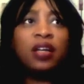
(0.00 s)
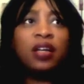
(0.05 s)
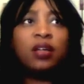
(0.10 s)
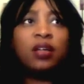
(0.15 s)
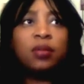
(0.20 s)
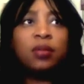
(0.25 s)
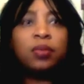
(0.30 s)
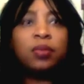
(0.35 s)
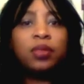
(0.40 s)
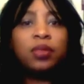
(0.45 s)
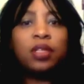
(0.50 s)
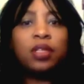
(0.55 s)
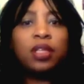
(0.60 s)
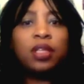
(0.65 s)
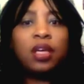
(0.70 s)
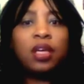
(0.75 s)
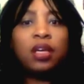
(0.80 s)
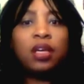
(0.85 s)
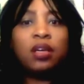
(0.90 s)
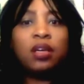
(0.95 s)
up in the
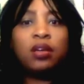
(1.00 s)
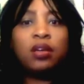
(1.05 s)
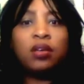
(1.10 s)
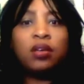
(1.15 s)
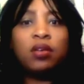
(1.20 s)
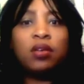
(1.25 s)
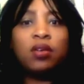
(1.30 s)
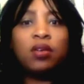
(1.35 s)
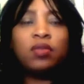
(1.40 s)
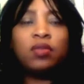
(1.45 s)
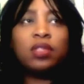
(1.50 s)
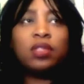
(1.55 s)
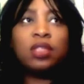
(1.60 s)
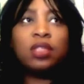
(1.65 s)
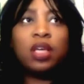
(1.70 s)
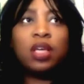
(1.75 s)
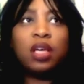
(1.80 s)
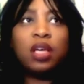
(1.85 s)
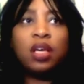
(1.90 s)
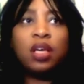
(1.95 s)
air off the
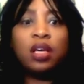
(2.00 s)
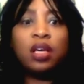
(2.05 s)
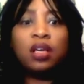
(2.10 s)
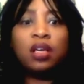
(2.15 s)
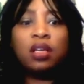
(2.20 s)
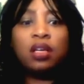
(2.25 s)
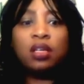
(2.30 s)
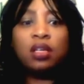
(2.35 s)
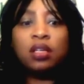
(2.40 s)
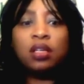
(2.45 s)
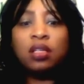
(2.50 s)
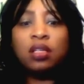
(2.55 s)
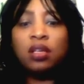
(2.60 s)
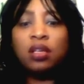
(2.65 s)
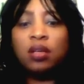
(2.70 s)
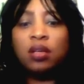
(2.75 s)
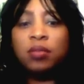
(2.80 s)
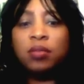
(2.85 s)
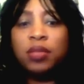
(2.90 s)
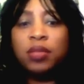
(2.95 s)
side,
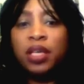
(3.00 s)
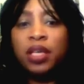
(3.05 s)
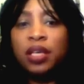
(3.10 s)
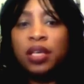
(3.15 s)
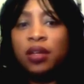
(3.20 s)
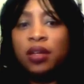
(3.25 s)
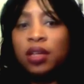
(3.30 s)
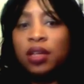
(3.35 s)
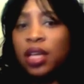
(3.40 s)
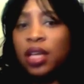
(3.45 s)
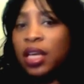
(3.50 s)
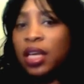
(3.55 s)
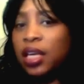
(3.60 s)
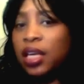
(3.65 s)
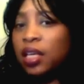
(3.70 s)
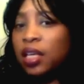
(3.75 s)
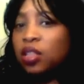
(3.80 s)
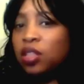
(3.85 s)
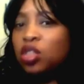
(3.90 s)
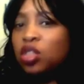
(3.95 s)
come down,
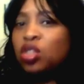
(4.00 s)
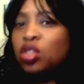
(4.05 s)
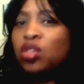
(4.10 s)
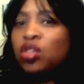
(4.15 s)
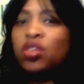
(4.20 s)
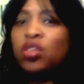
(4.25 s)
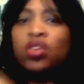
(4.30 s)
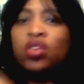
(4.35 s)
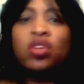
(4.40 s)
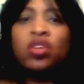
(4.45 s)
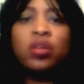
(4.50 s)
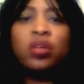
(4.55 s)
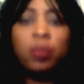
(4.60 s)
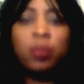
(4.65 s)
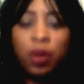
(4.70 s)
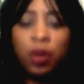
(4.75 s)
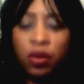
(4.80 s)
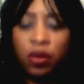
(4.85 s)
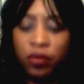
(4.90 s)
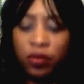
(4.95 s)
land, skirt,
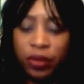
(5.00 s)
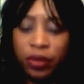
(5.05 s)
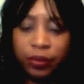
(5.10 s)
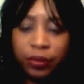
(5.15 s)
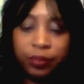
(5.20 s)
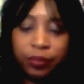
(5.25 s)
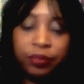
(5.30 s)
perfect.